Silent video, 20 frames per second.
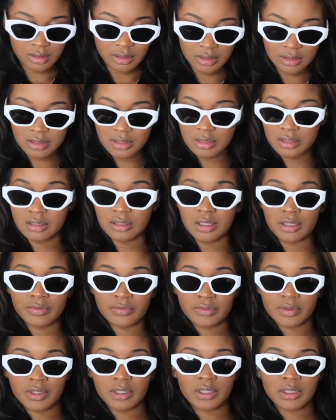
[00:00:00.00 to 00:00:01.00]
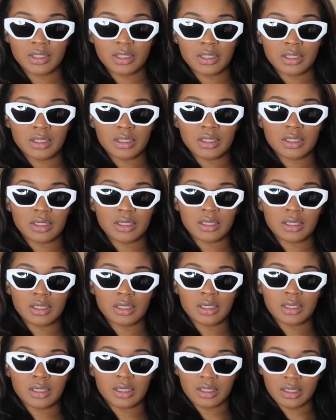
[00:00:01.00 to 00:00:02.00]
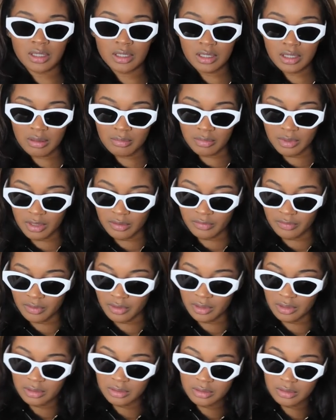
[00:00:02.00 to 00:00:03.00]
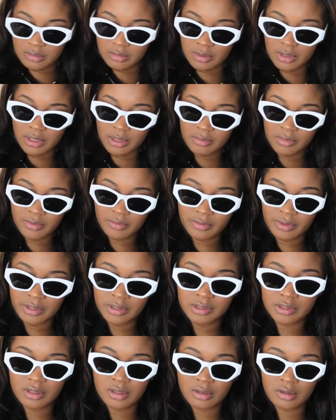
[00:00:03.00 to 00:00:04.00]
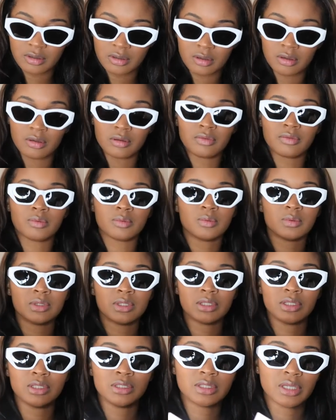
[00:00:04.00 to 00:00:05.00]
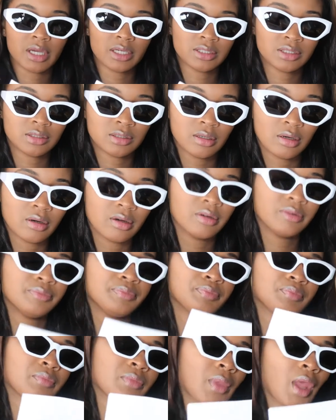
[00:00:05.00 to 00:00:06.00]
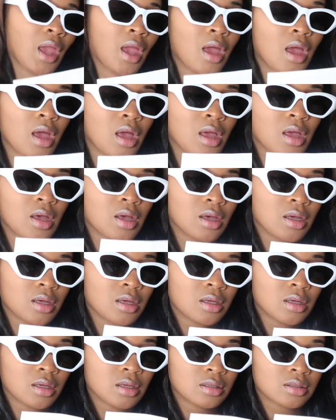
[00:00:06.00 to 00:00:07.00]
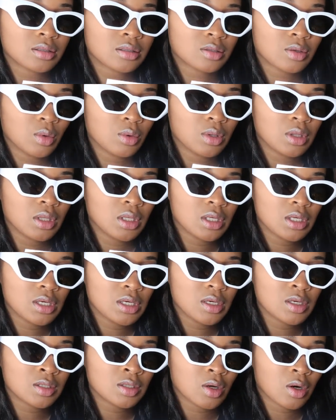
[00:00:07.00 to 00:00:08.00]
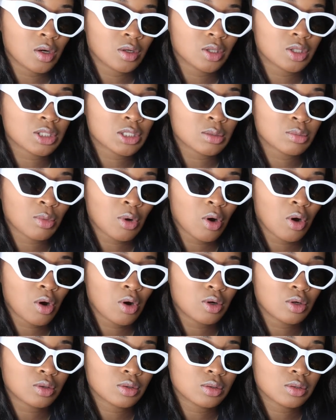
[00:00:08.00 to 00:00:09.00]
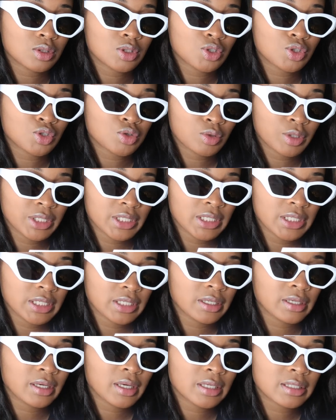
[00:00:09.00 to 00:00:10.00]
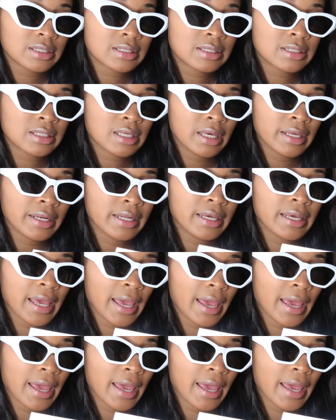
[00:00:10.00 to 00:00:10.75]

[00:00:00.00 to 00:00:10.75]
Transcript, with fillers: This is different, and I'm loving it. Now let me read y'all what is actually called. So these are the small, trendy, skinny